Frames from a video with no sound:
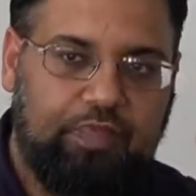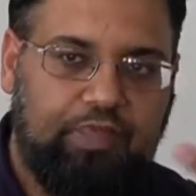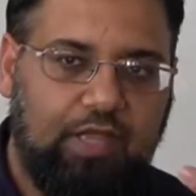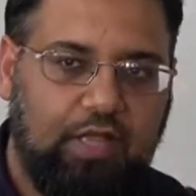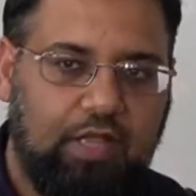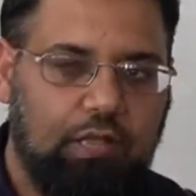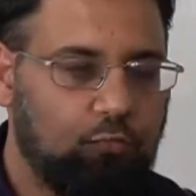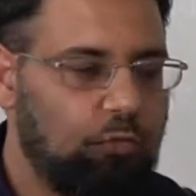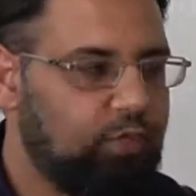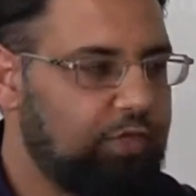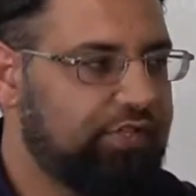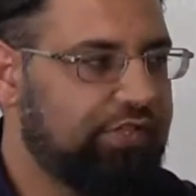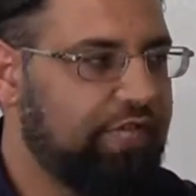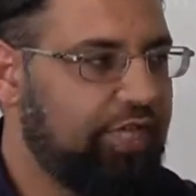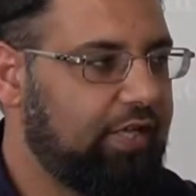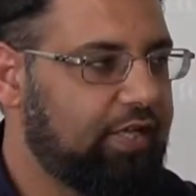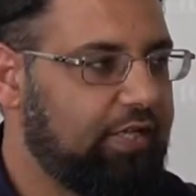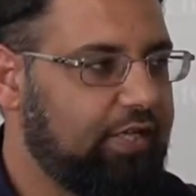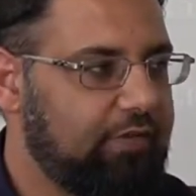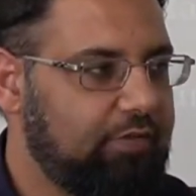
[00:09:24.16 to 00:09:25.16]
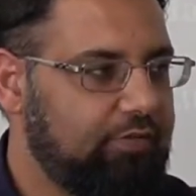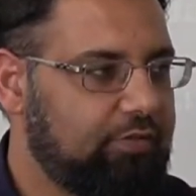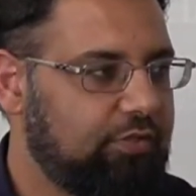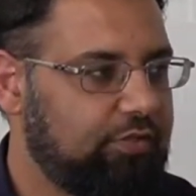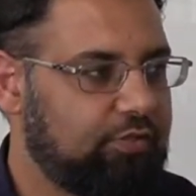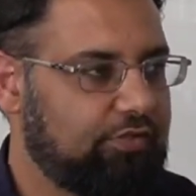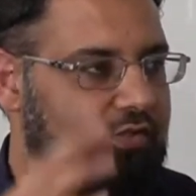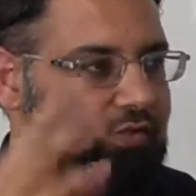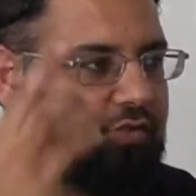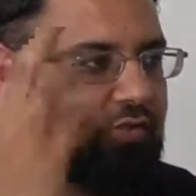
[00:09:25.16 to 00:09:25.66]
And what is that again?
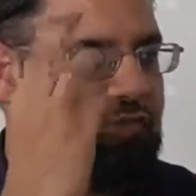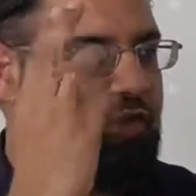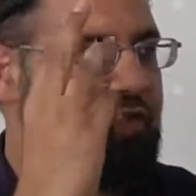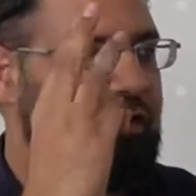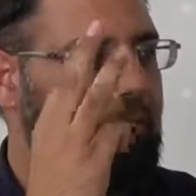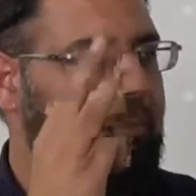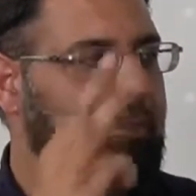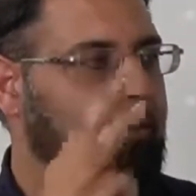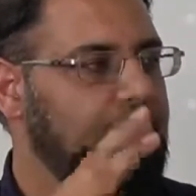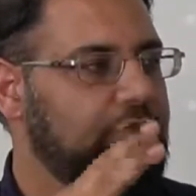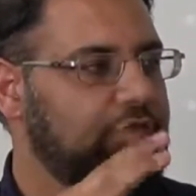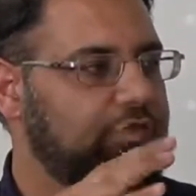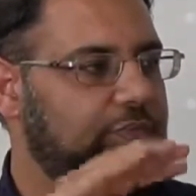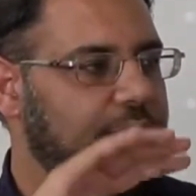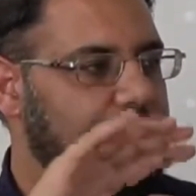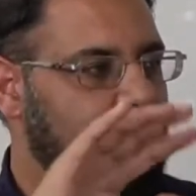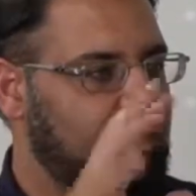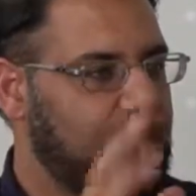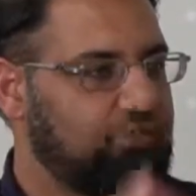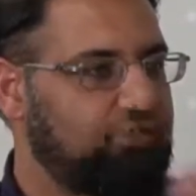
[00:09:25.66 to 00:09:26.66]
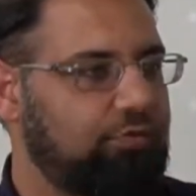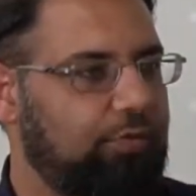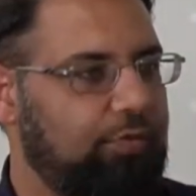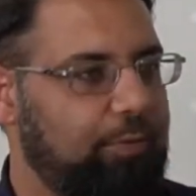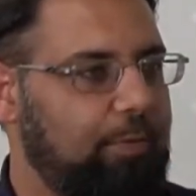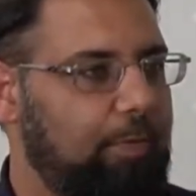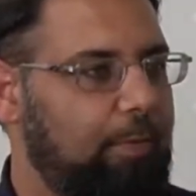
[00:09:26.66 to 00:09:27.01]
Just the three parts to it.